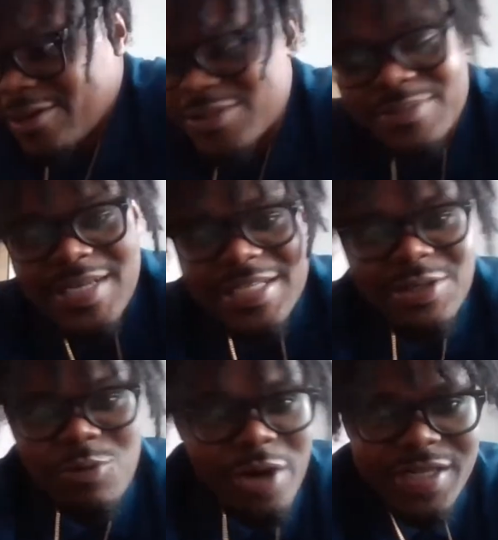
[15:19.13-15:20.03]
Sometimes
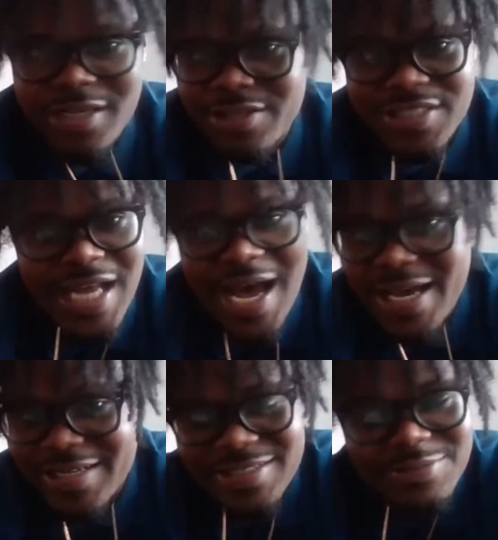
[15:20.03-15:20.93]
they're working the other
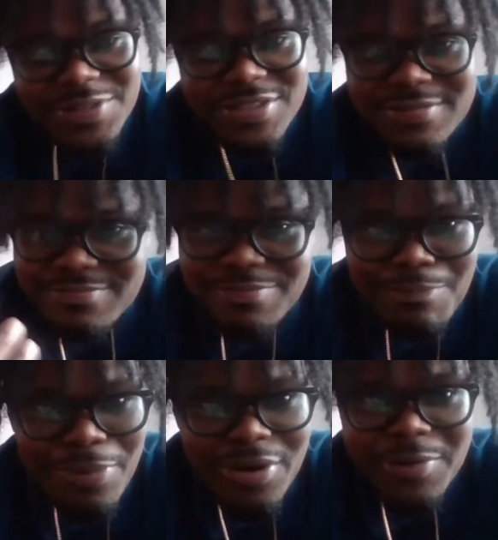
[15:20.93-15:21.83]
side, and he would just
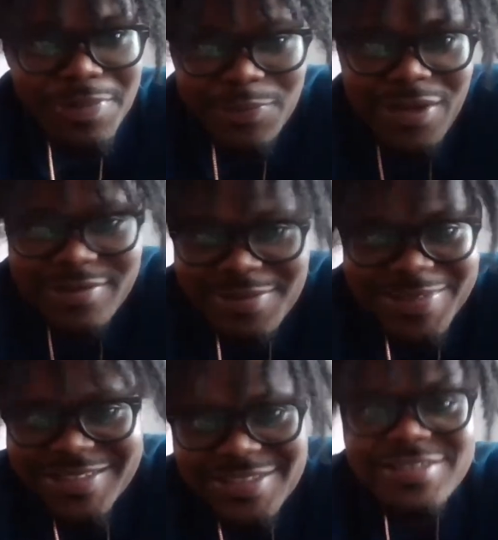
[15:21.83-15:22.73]
burning people. I
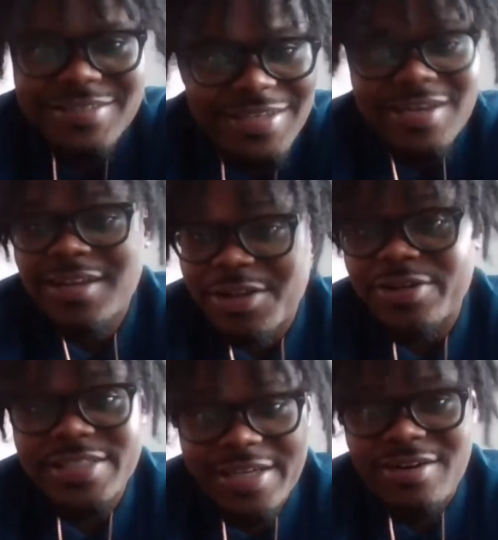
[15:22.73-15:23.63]
mean,
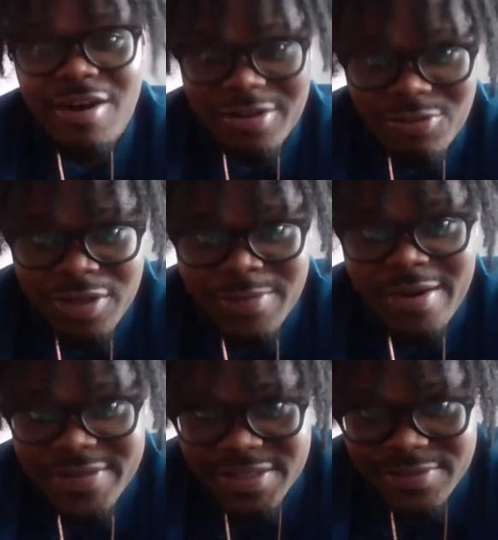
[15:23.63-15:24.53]
literally, Derek Carr could throw to him
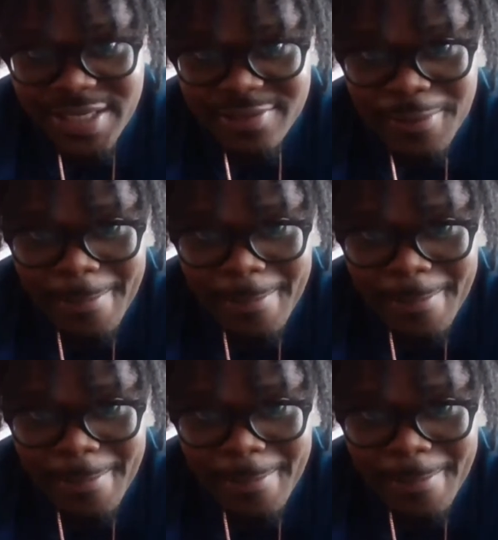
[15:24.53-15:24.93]
every single down.